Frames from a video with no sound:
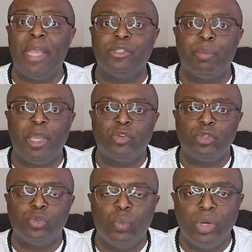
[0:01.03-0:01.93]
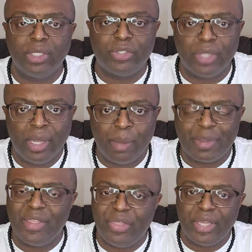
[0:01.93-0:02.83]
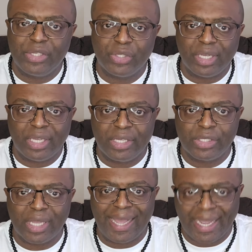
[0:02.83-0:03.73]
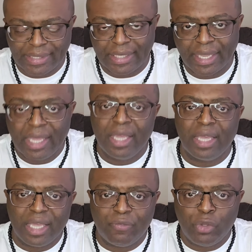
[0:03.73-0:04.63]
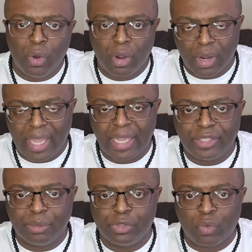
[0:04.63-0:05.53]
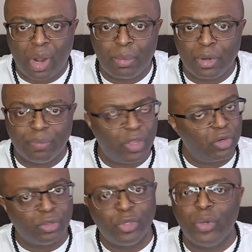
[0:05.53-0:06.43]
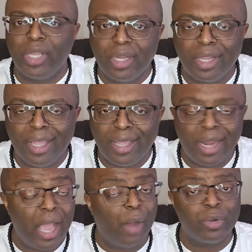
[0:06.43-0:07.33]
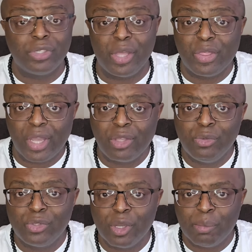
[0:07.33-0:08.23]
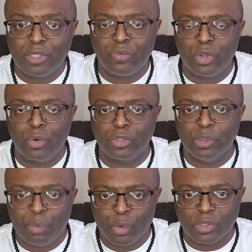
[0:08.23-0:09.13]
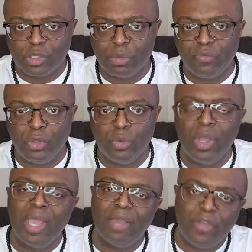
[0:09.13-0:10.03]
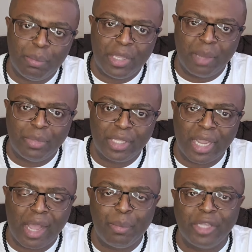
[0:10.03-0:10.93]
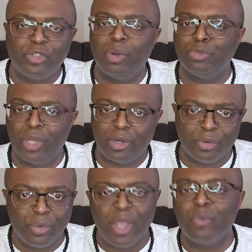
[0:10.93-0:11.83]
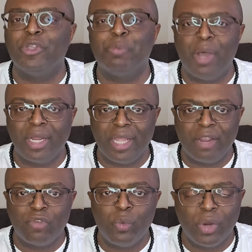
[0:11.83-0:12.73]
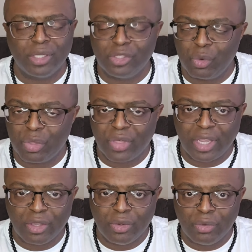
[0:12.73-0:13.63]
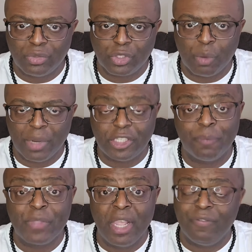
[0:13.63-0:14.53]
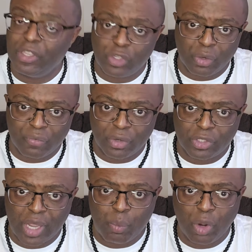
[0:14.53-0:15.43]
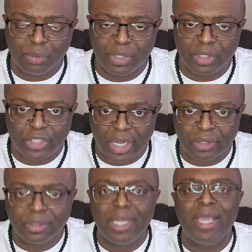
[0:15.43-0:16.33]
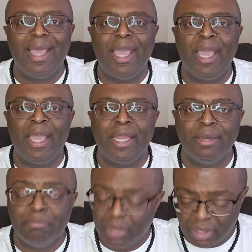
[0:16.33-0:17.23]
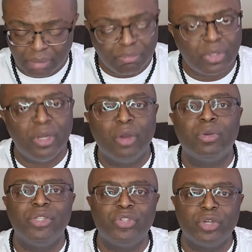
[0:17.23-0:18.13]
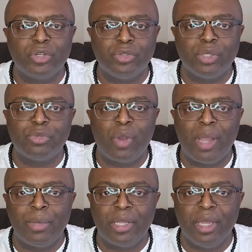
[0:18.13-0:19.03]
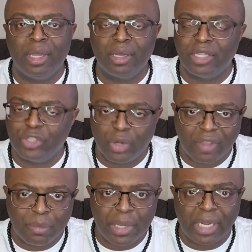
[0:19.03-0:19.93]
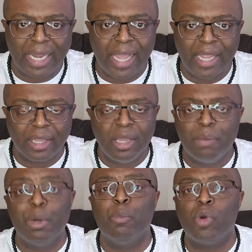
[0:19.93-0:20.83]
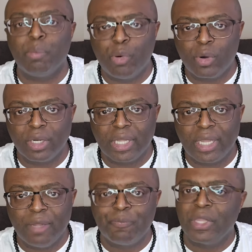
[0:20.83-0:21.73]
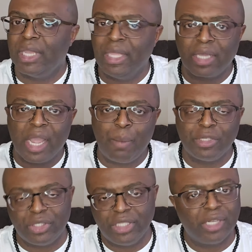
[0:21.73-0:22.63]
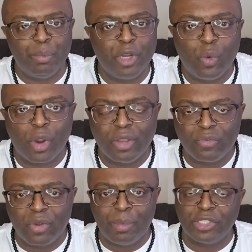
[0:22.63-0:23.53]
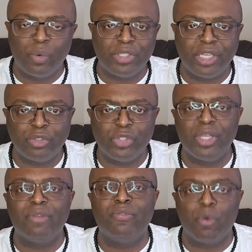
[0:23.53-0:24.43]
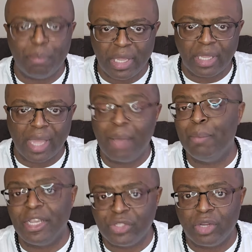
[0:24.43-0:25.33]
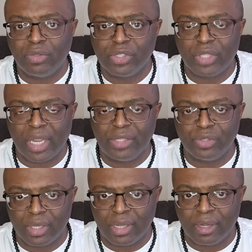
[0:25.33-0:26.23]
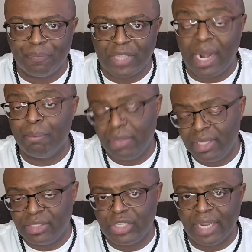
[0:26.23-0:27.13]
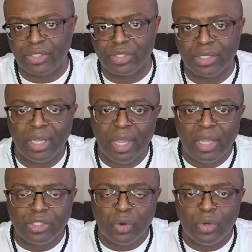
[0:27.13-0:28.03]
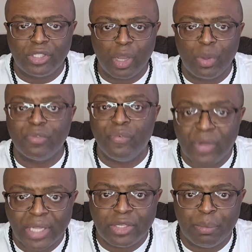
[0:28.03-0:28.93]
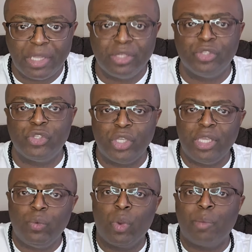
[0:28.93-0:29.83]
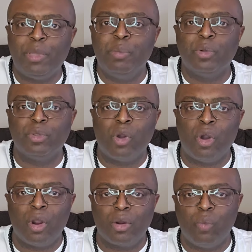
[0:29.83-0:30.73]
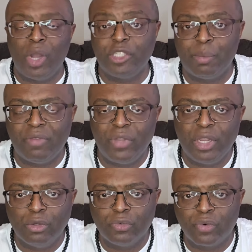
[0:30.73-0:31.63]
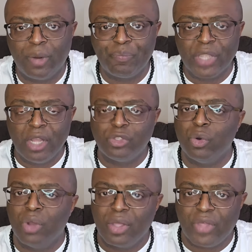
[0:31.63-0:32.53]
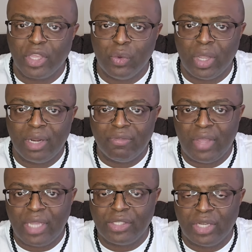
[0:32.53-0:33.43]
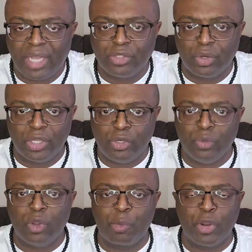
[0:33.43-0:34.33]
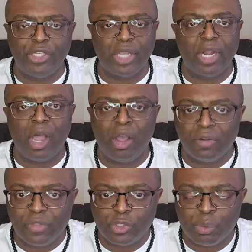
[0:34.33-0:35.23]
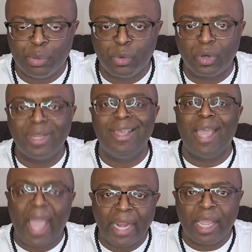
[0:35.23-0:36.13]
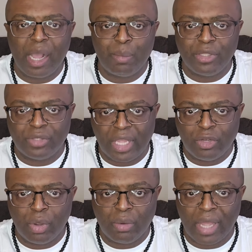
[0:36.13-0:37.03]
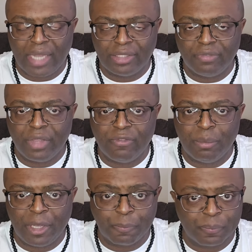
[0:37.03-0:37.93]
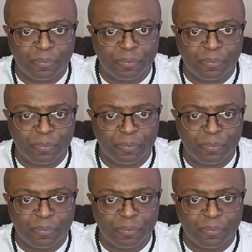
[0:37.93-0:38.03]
Pageant patrons, what's up? This is Isaac. If you are a subscriber and you're tuning in again, I want to say thank you so much for your support. Some of you have hit me up in the comments, so I'm trying to respond to everyone. So thank you so much. If this is your first time, welcome to the channel. And you know, consider subscribing, consider giving me a like, but more importantly, in the comments, just let me know where you're from. It's always interesting for me. I'm based here in the States, and I'm in Texas. So it's always fun to me to see where people are watching my videos from. So thank you in advance. And I certainly do appreciate all of the support and comments that you guys have given me.